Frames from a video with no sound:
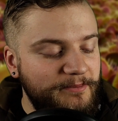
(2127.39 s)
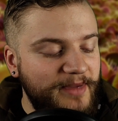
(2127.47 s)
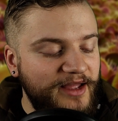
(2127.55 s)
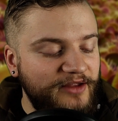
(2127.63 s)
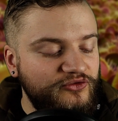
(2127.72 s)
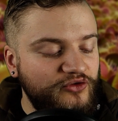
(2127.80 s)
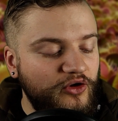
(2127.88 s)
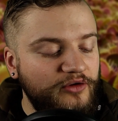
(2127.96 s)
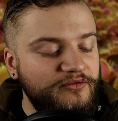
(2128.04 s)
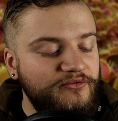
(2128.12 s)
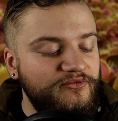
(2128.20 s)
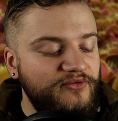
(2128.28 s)
based
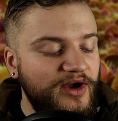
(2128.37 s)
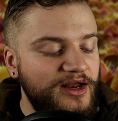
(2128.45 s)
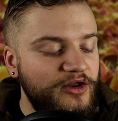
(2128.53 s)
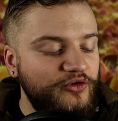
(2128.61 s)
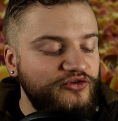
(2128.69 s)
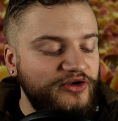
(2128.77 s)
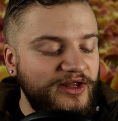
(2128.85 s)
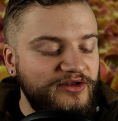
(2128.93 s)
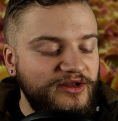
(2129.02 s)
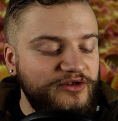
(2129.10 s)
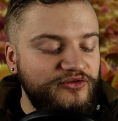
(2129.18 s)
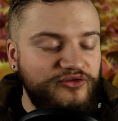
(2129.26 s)
on
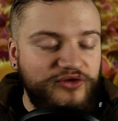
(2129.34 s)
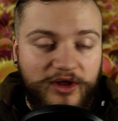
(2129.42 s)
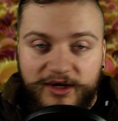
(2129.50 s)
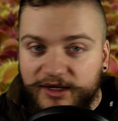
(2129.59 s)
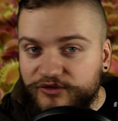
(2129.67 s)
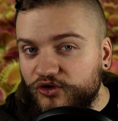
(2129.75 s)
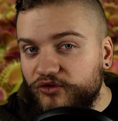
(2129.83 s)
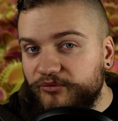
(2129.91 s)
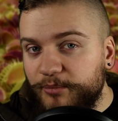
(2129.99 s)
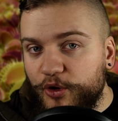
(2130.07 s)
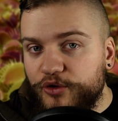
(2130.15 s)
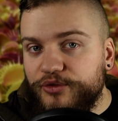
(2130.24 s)
phylogenetic studies of
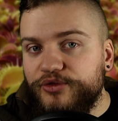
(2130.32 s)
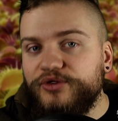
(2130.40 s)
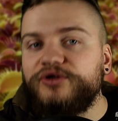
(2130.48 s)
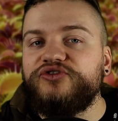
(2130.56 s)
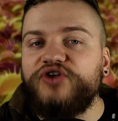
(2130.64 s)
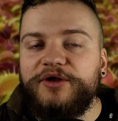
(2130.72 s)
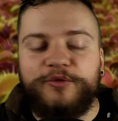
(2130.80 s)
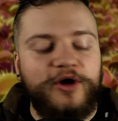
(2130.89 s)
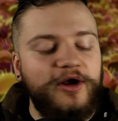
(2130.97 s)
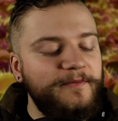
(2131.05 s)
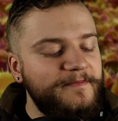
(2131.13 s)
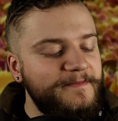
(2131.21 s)
both genera.